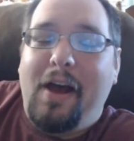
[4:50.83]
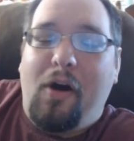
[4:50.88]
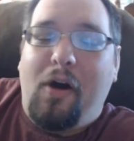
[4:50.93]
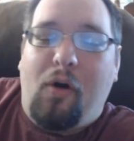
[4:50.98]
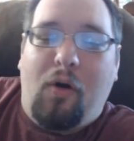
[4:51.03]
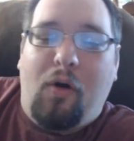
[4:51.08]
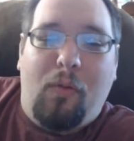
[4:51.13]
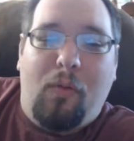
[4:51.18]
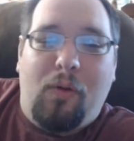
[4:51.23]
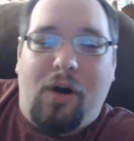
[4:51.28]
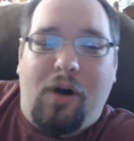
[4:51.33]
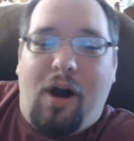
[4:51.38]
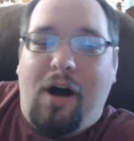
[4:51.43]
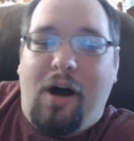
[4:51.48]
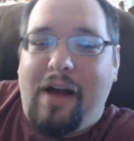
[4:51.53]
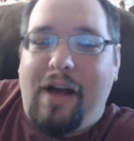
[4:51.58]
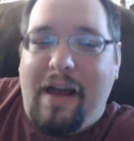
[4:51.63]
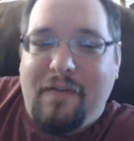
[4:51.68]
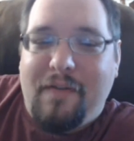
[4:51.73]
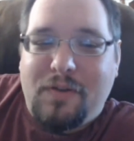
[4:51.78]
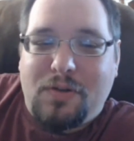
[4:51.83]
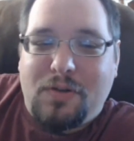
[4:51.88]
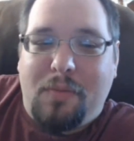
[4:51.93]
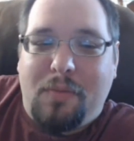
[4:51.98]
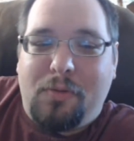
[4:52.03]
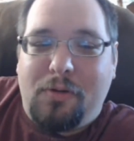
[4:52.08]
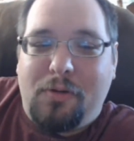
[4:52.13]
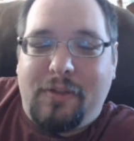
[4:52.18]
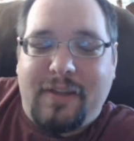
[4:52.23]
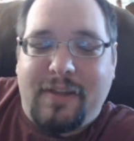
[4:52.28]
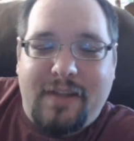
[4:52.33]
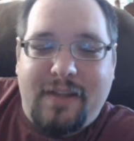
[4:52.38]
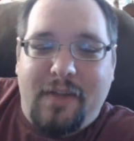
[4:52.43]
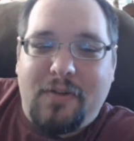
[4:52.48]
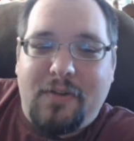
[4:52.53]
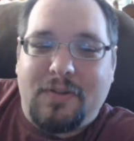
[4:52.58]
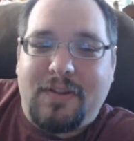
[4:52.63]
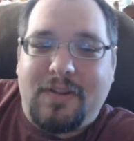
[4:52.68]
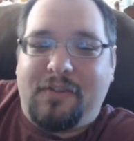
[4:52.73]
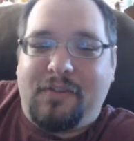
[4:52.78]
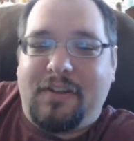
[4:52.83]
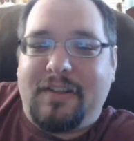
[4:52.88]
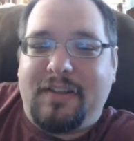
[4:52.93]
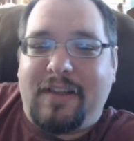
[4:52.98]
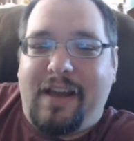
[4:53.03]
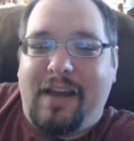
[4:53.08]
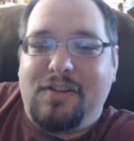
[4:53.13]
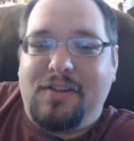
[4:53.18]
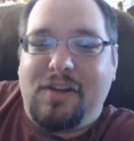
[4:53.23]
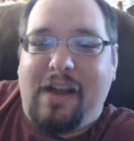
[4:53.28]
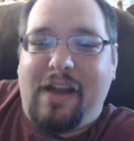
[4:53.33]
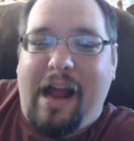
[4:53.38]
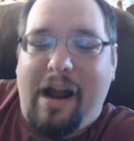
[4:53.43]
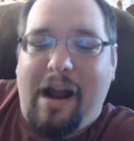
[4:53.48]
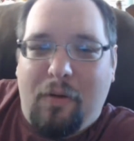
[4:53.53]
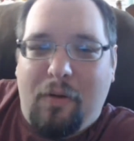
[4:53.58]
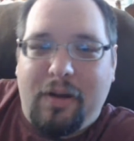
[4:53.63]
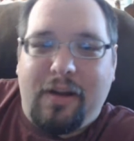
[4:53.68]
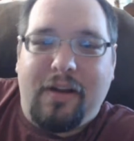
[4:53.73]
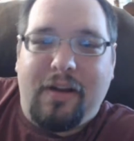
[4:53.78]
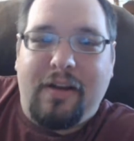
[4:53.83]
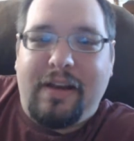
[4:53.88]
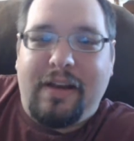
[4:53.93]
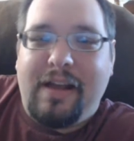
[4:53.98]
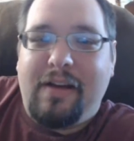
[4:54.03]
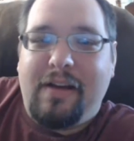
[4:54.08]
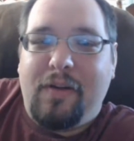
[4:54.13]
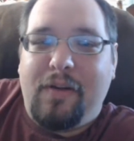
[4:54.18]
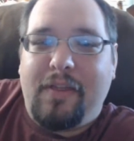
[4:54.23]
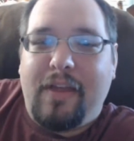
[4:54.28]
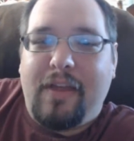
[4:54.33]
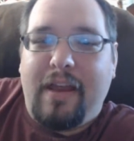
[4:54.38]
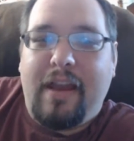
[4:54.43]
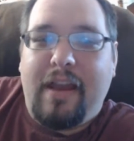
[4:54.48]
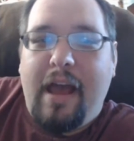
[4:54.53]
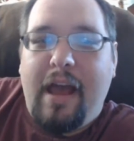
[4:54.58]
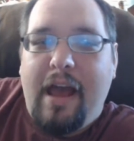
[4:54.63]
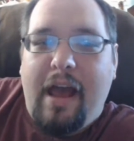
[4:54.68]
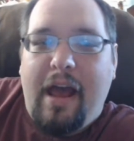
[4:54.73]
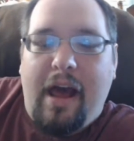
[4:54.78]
or we're all having trouble with this other civilization. How are we going to deal with it?